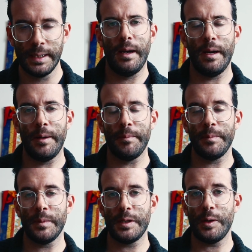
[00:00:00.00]

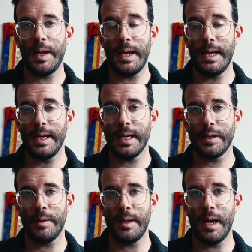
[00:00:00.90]
So the idea is
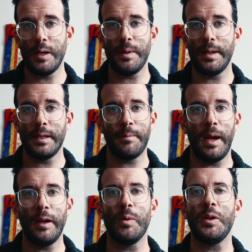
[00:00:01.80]
actually that you're in a
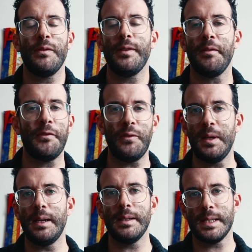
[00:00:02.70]
space where you feel
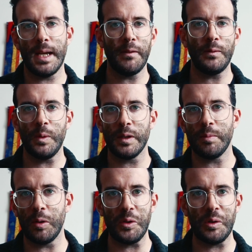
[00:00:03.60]
free and safe to
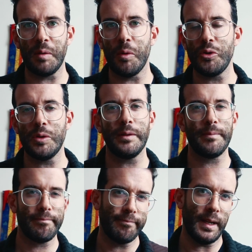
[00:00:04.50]
explore your emotions,
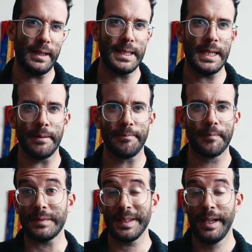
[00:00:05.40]
and that's it.
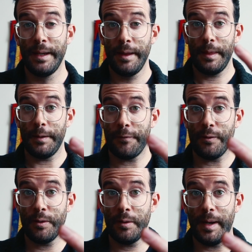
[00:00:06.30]
The
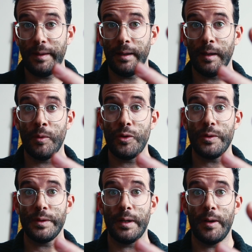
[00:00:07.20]
4 basic
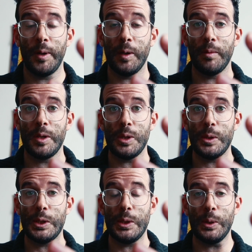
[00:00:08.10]
emotions that I recommend you
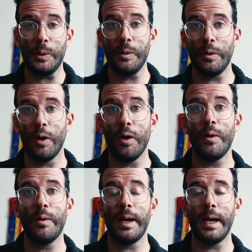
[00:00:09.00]
to
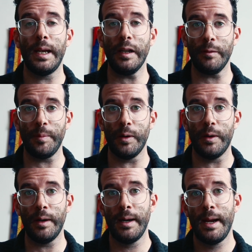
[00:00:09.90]
go and
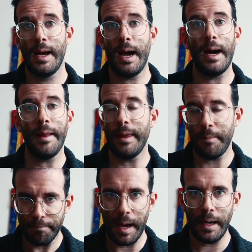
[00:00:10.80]
explore are the
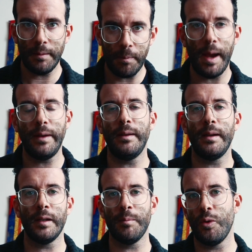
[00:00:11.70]
main
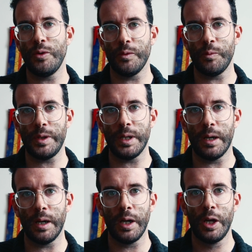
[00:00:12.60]
basic emotions, which
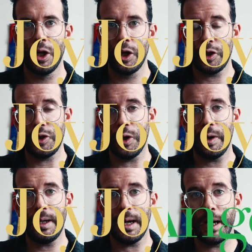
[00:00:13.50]
are
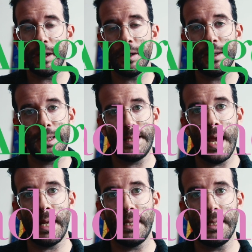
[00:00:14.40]
joy, anger,
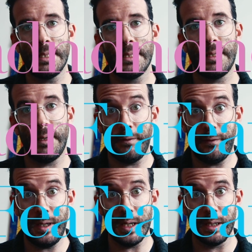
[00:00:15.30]
sadness, and
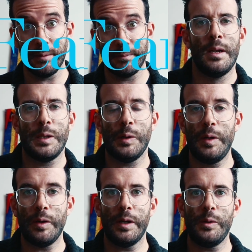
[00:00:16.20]
fear. So
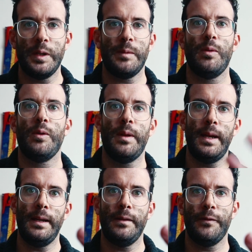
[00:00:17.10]
in order to explore
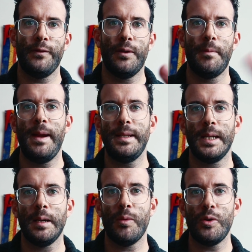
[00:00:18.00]
these 4
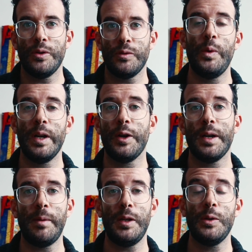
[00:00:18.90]
basic emotions, we are going
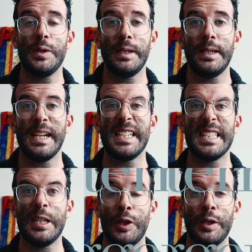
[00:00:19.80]
to be using
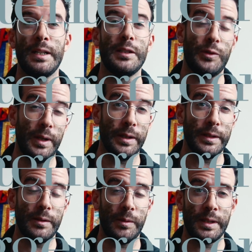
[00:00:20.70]
external
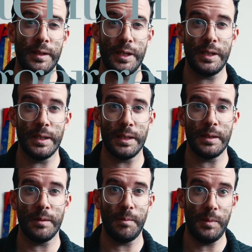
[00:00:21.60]
triggers, such
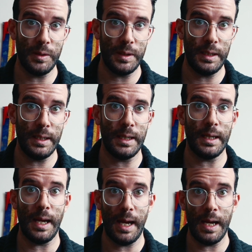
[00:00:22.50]
as
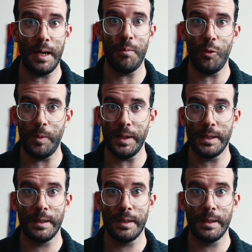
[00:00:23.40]
music and movies.